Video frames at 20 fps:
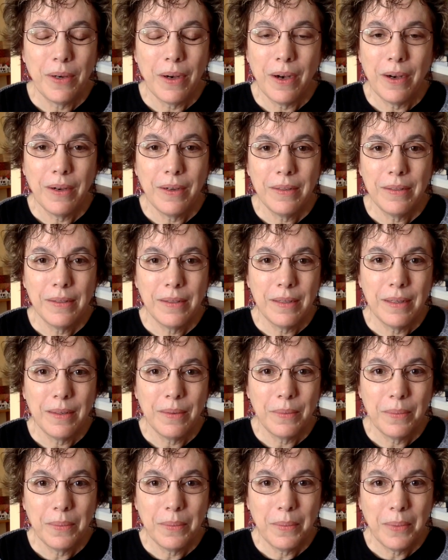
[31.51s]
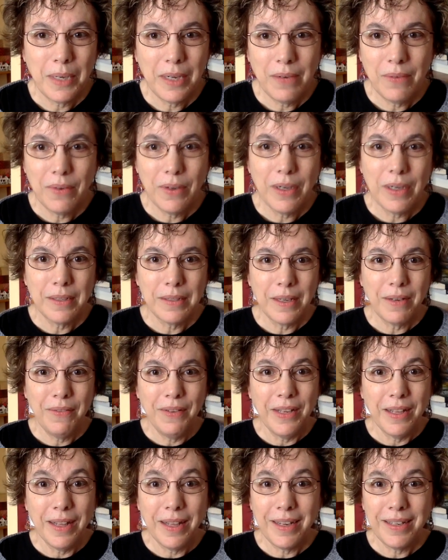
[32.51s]
arts and whatever else I
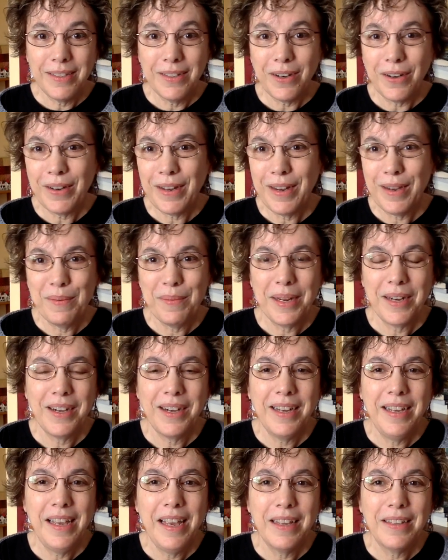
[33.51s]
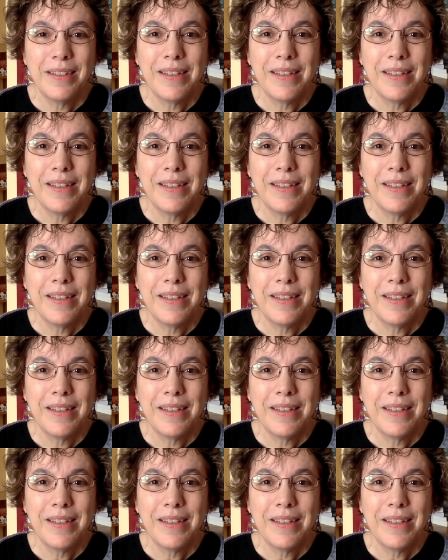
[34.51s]
feel like talking about, I guess.